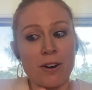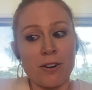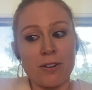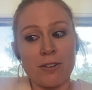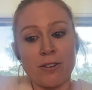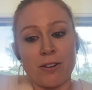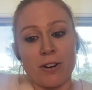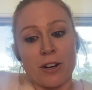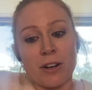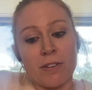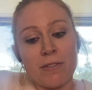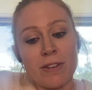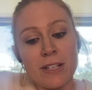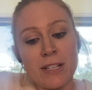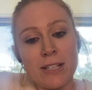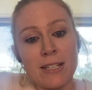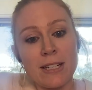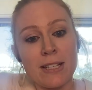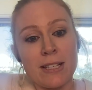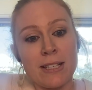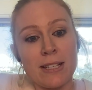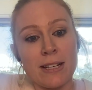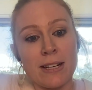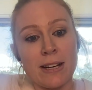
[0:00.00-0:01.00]
our
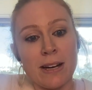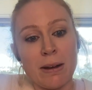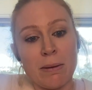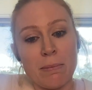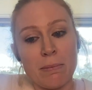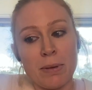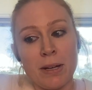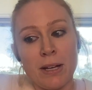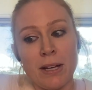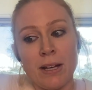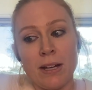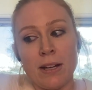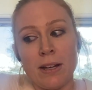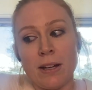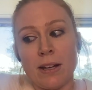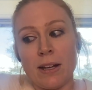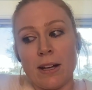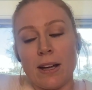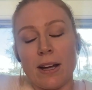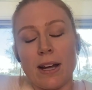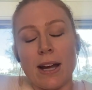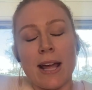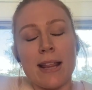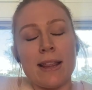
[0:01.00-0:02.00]
nervous system,
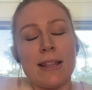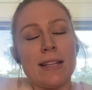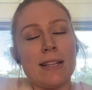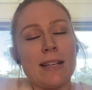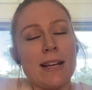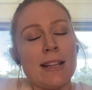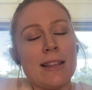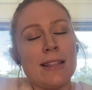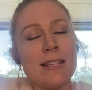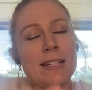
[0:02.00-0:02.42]
and